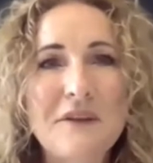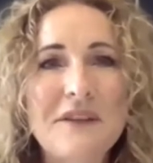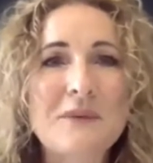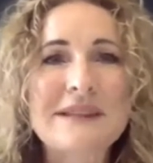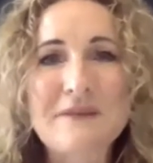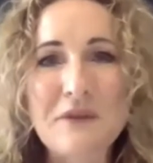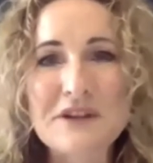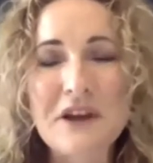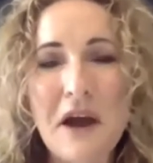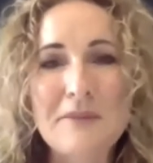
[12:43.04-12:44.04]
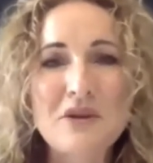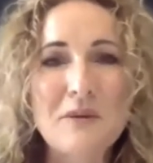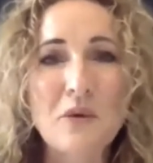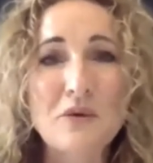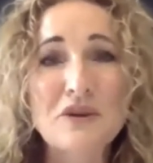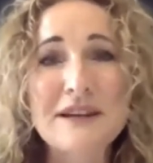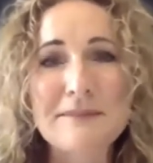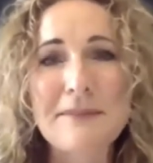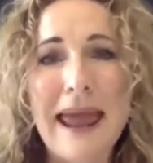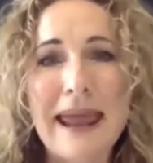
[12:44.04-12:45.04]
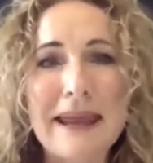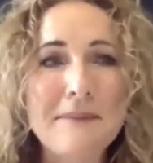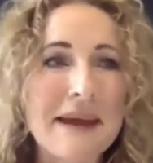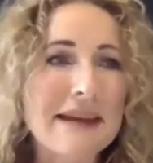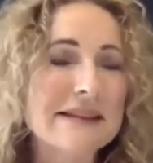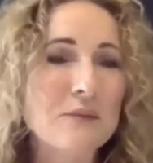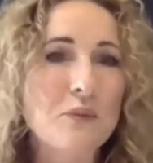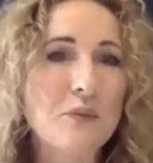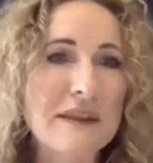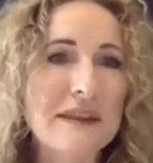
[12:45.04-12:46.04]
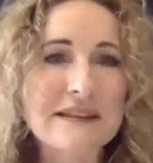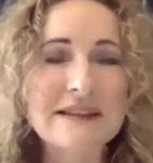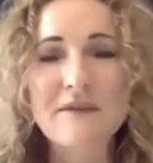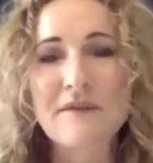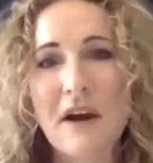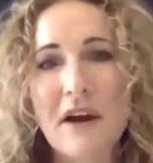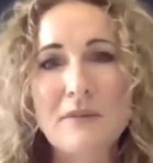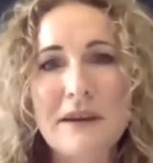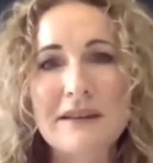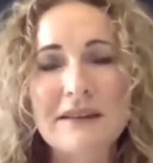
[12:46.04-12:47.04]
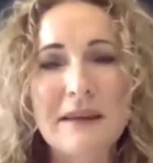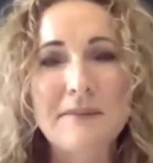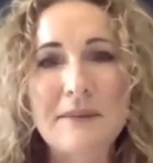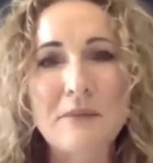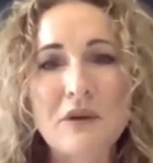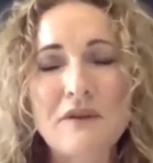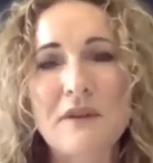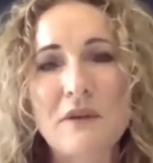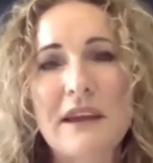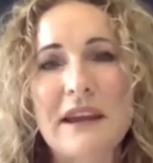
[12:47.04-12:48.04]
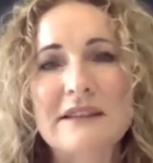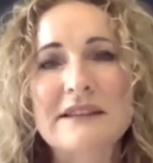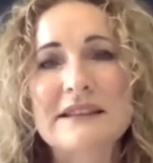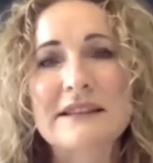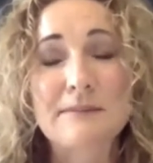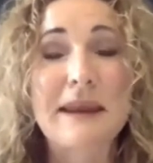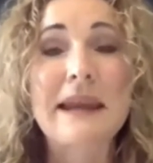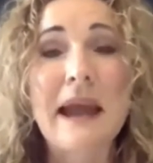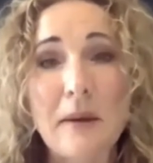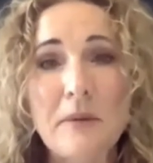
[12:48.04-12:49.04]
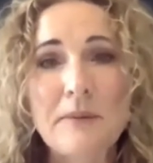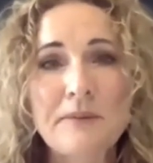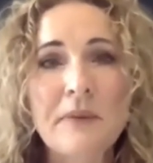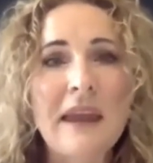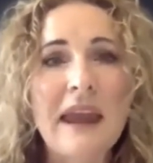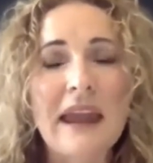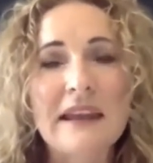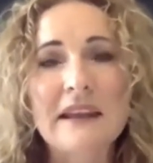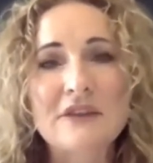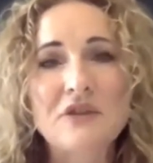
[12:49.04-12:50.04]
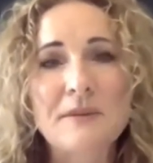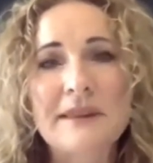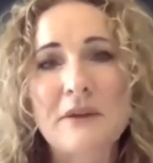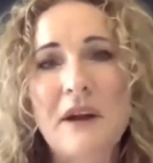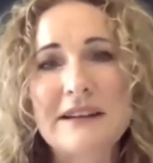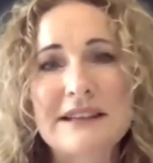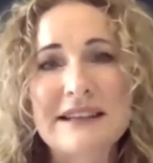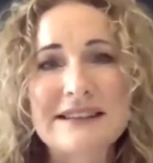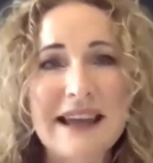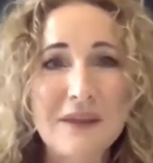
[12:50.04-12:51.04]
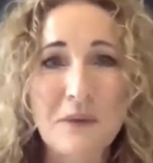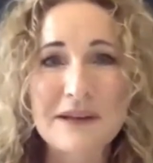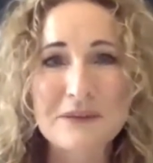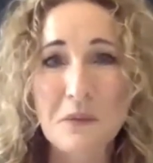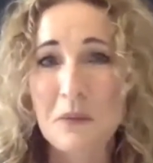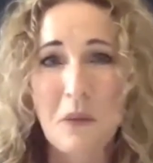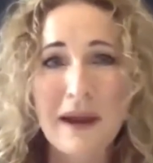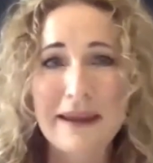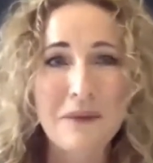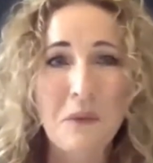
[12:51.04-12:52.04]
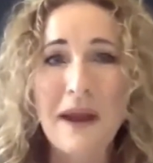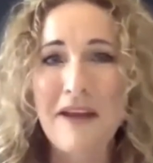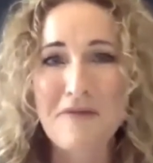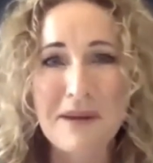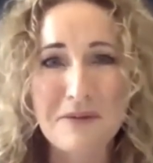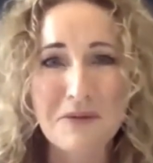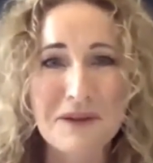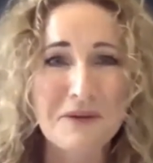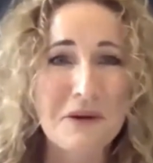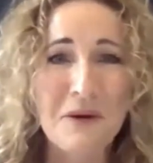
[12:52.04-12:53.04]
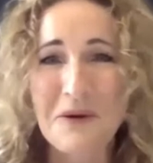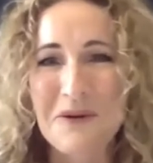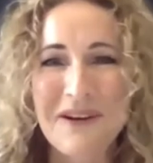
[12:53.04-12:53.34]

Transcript: if there was ever a time to apportion blame, it's where there's an environment that people don't feel they can speak up and contribute their ideas. Otherwise, why have people there at all?